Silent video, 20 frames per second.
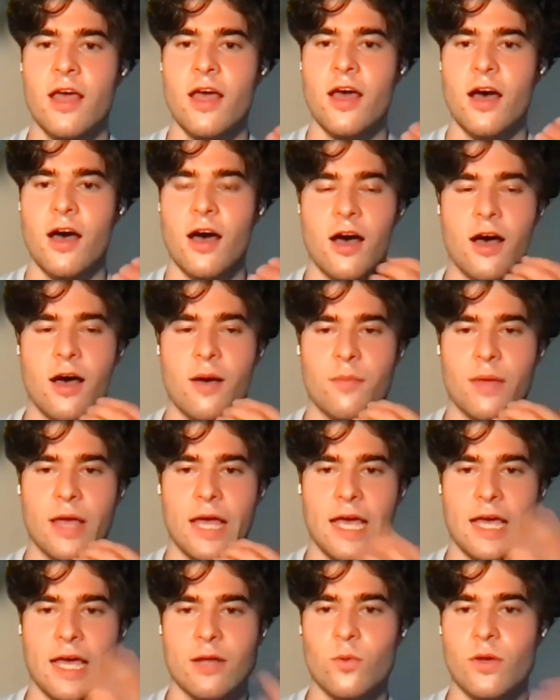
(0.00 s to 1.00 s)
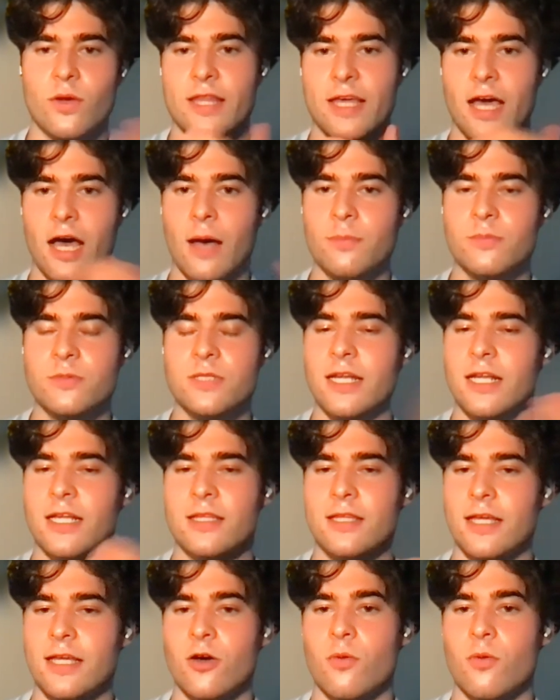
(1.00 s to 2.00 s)
And when they update it,
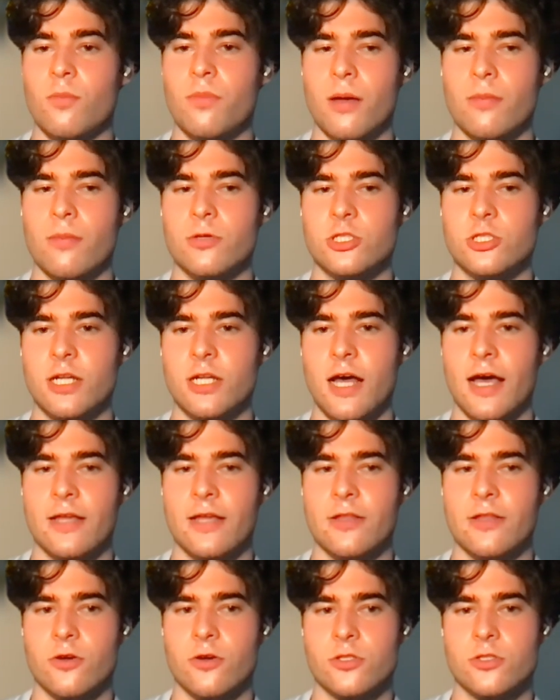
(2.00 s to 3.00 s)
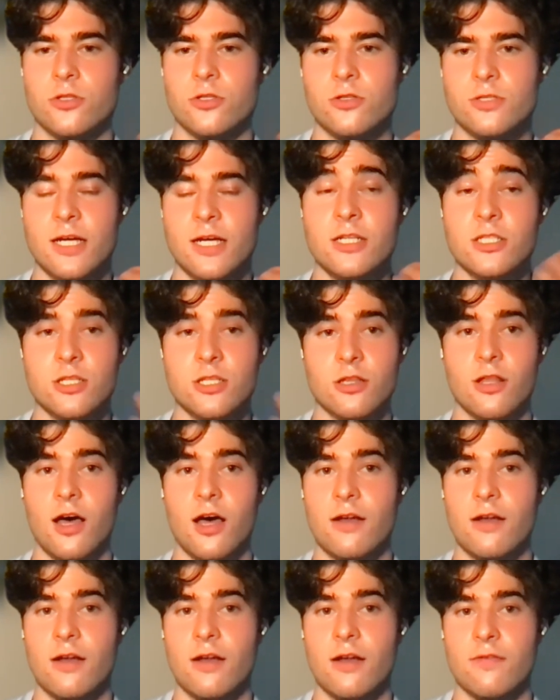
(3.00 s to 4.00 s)
they don't publish it either. So there's actually a lot
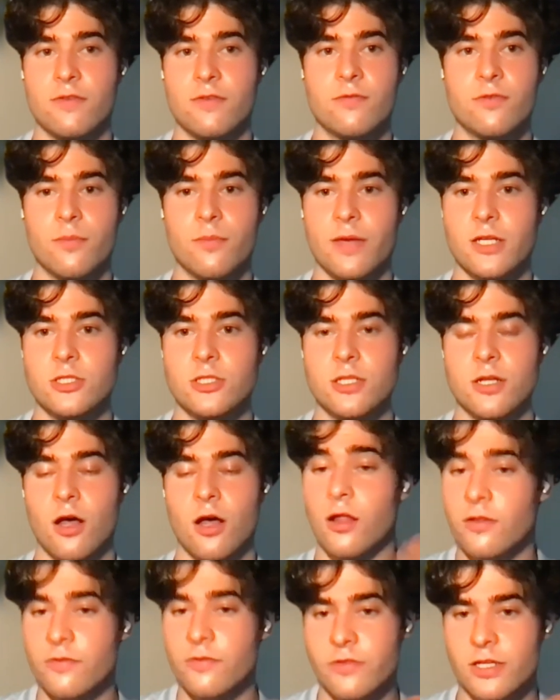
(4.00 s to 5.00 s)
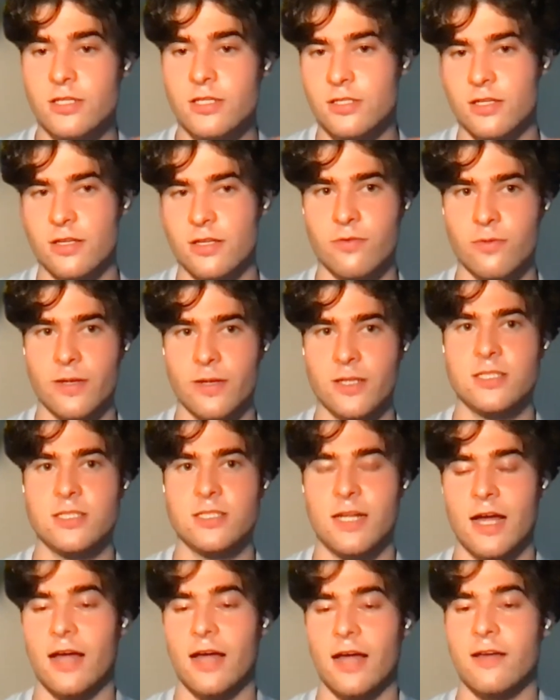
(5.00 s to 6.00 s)
of information. All of this information that
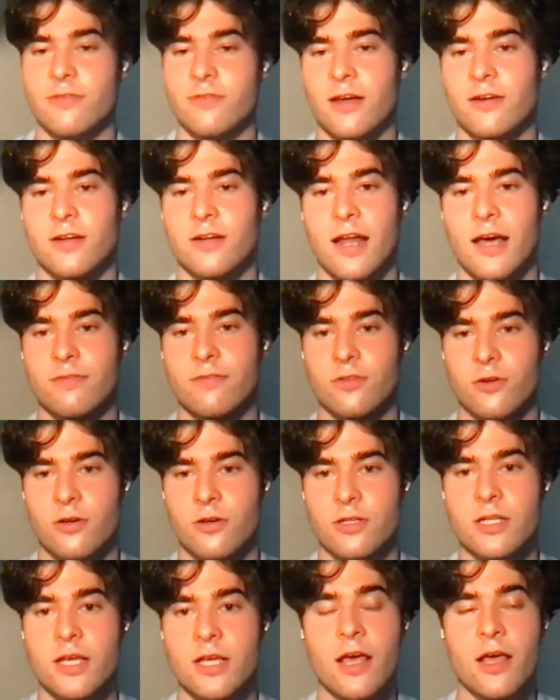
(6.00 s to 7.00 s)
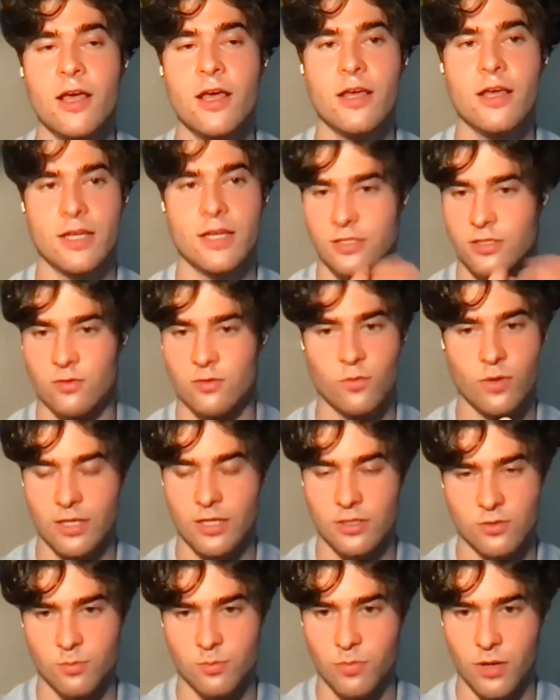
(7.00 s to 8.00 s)
I've found and I've learned is
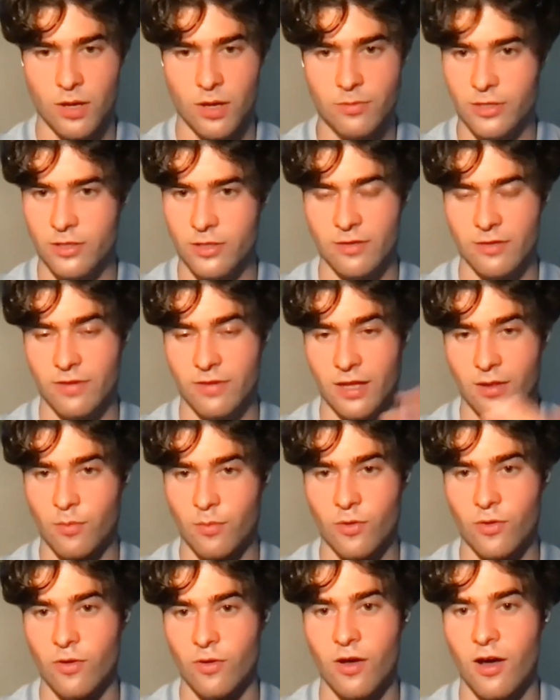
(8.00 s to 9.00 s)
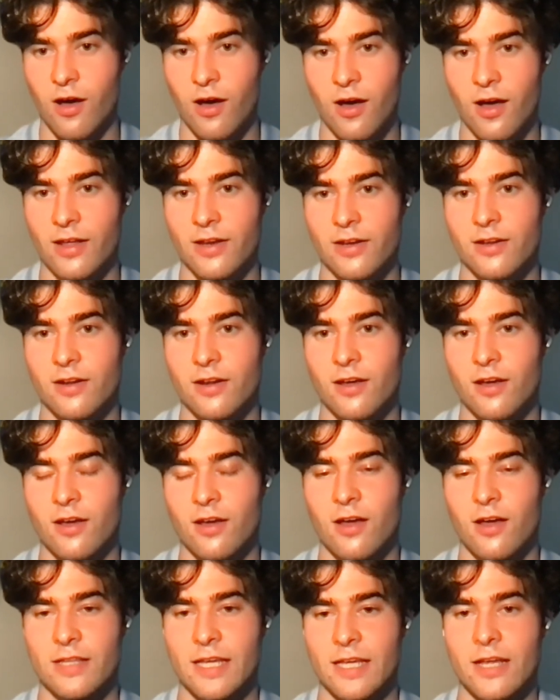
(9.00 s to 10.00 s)
publicly available on
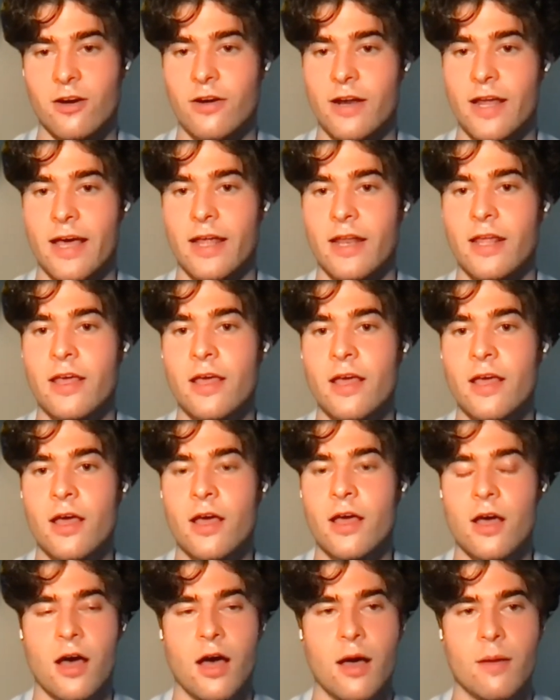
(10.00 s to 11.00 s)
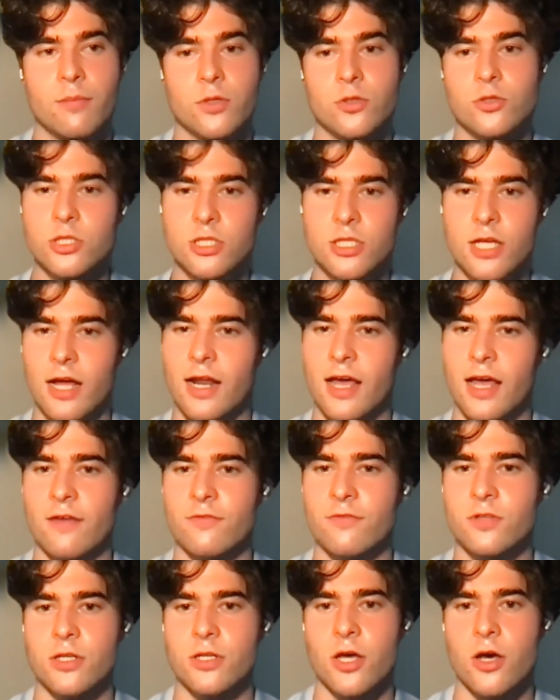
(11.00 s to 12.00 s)
the internet. You just kind of have
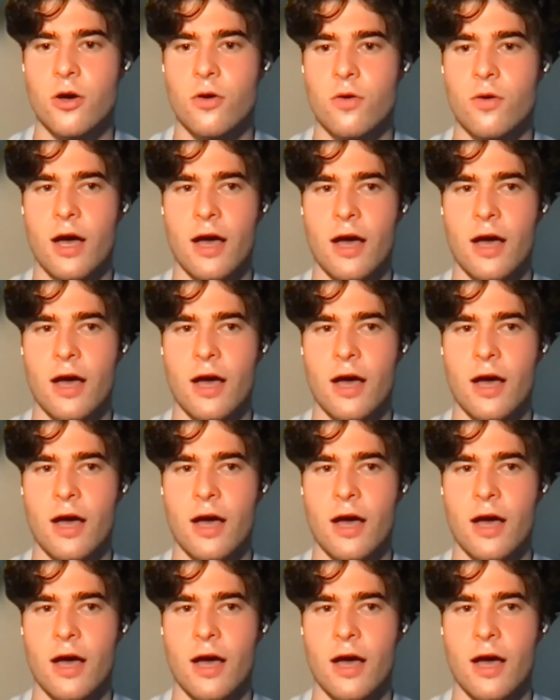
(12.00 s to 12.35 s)
to know.